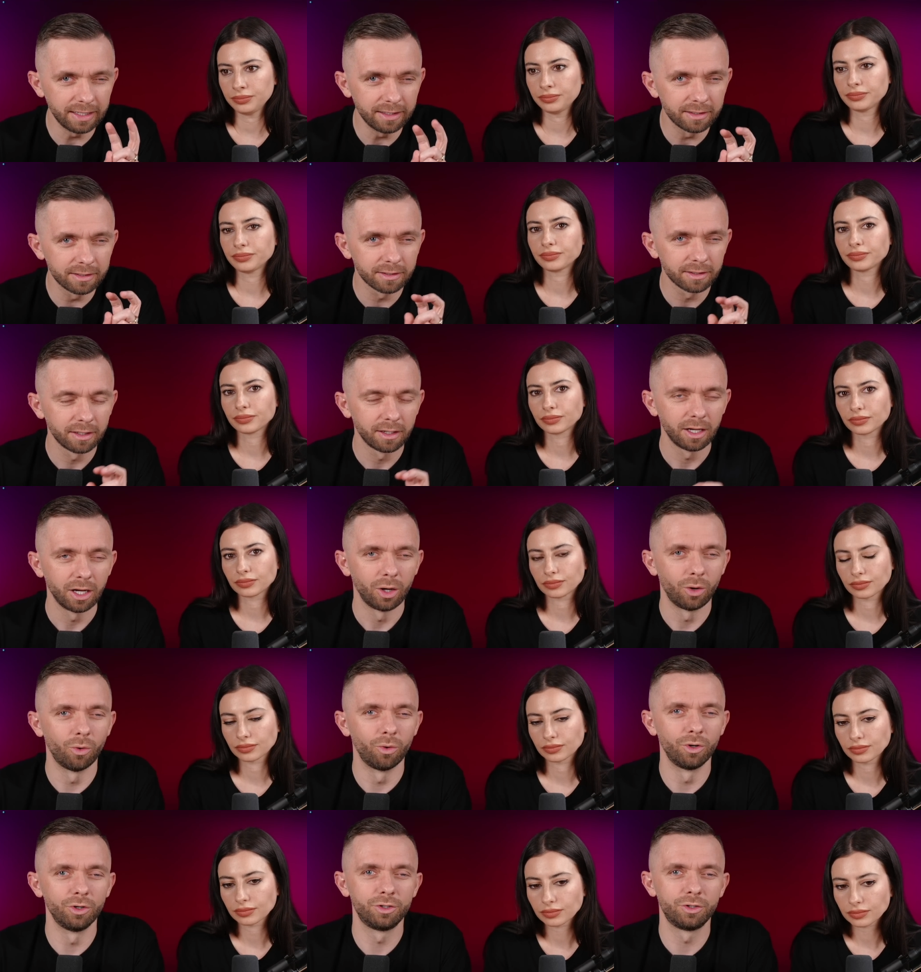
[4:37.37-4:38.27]
Speaker 1: Mm-hmm
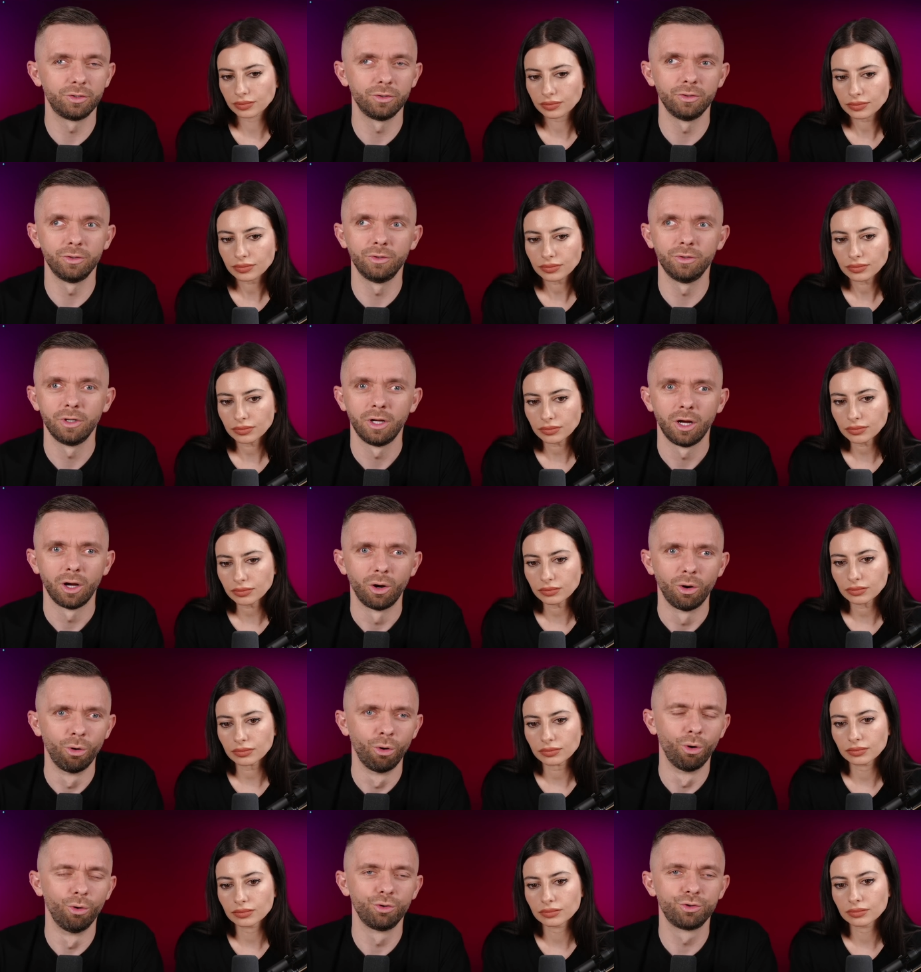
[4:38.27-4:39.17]
or to
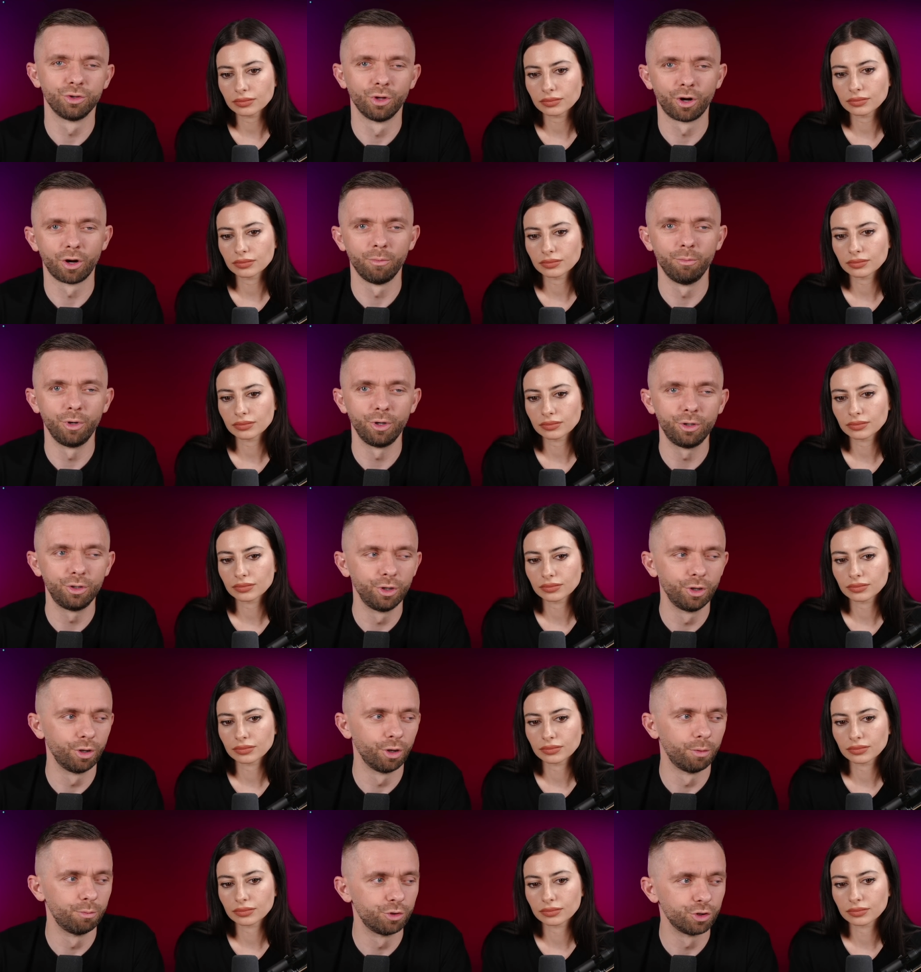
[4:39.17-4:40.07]
oh it's not a big deal
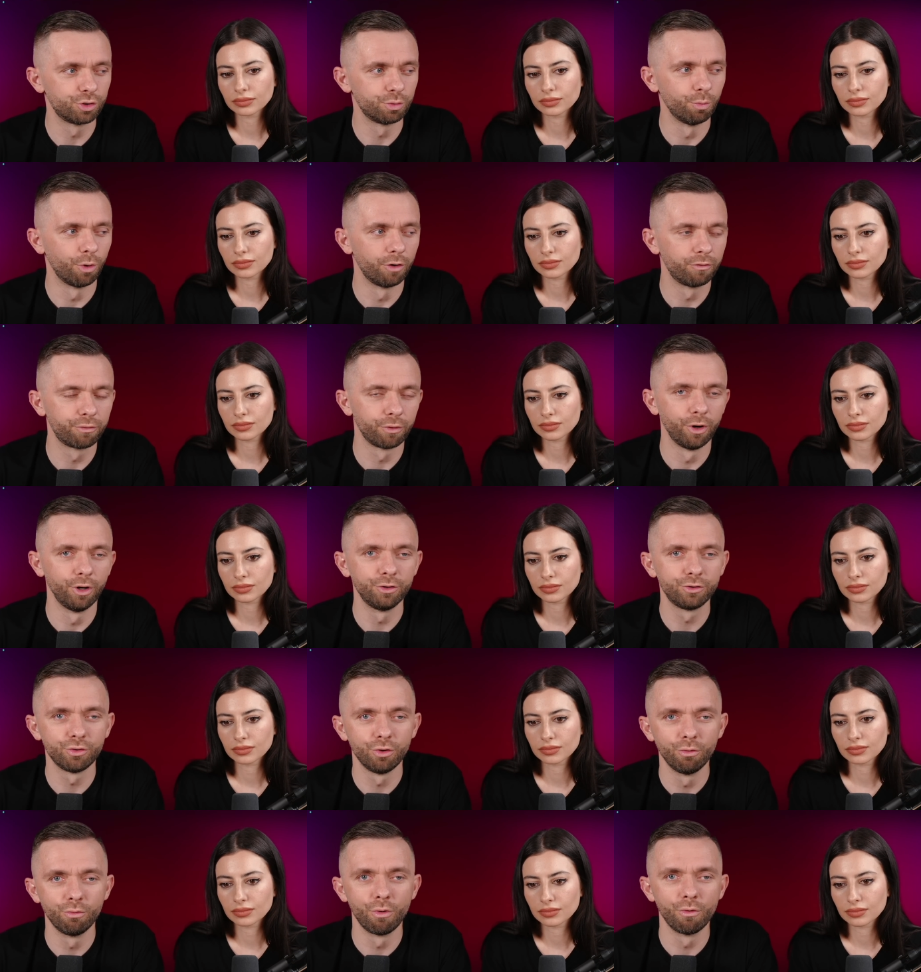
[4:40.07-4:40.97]
i'm just my friends you
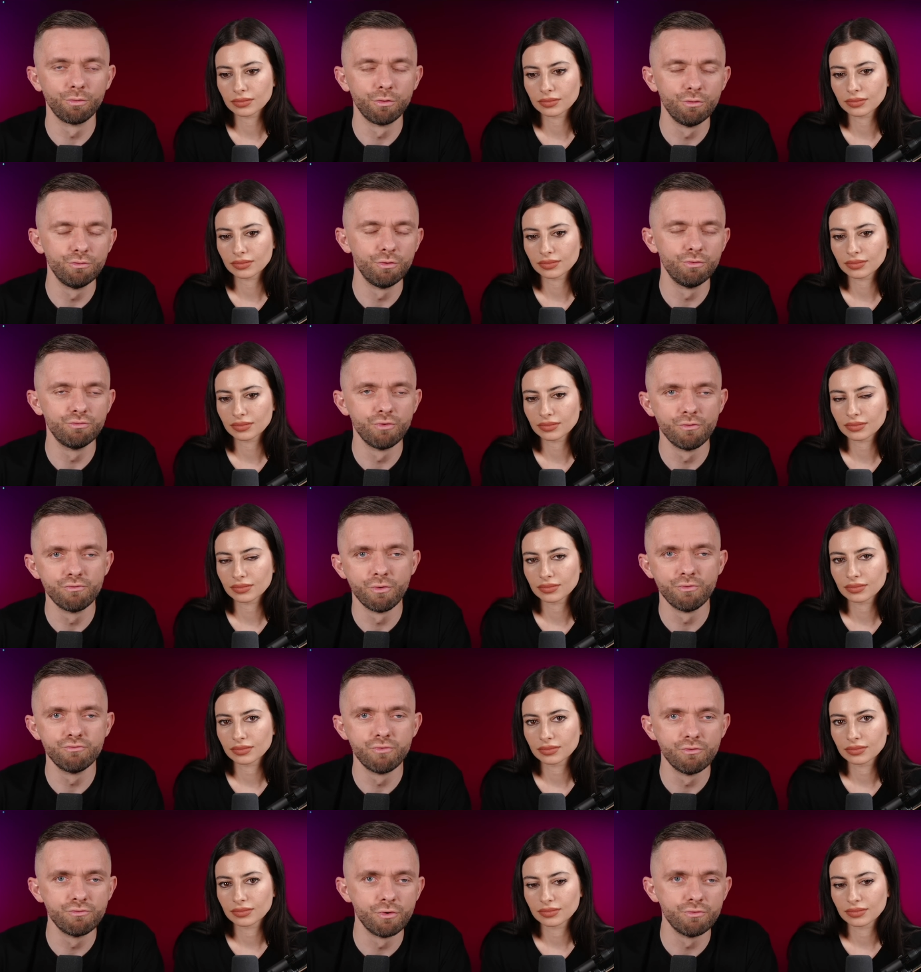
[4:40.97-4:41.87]

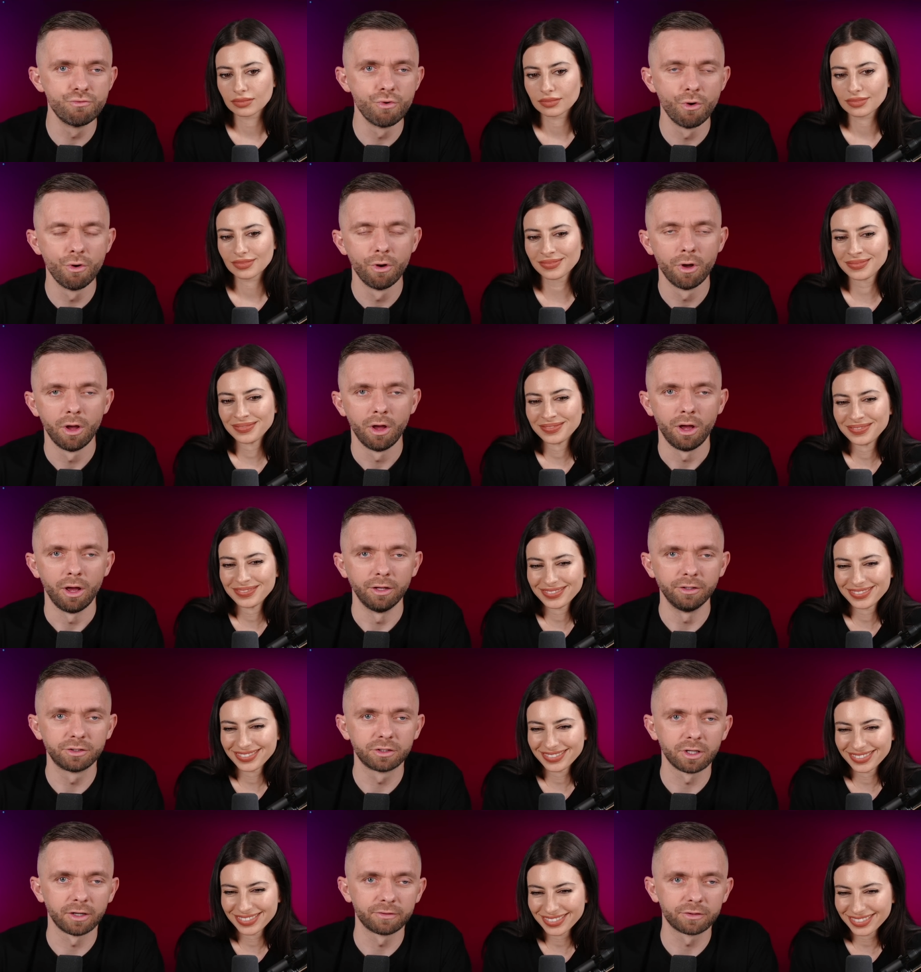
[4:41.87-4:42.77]
know and
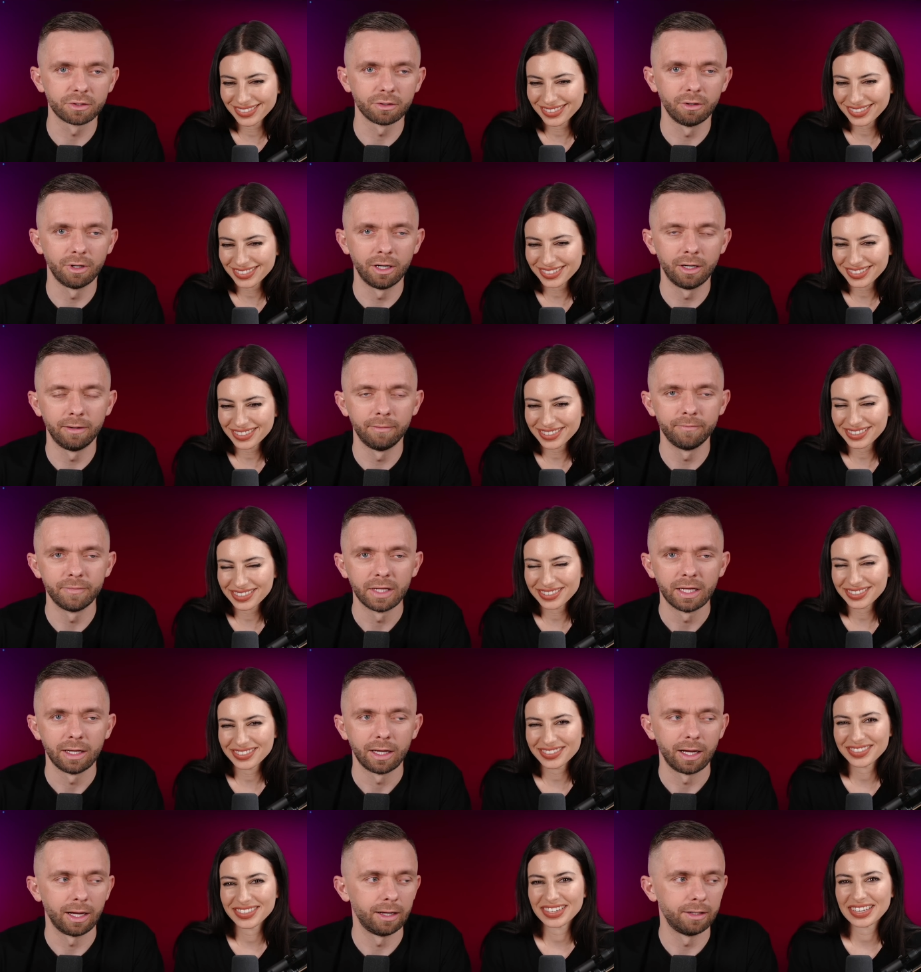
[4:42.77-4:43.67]
stuff so um
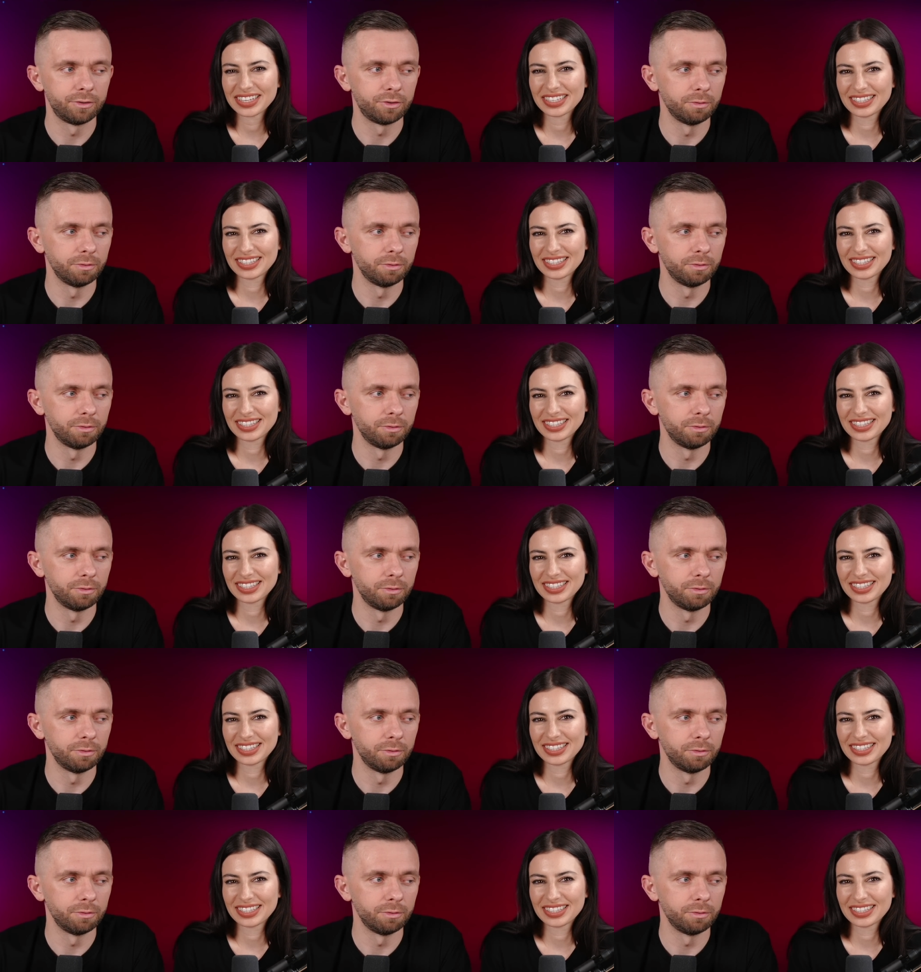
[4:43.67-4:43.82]
to That's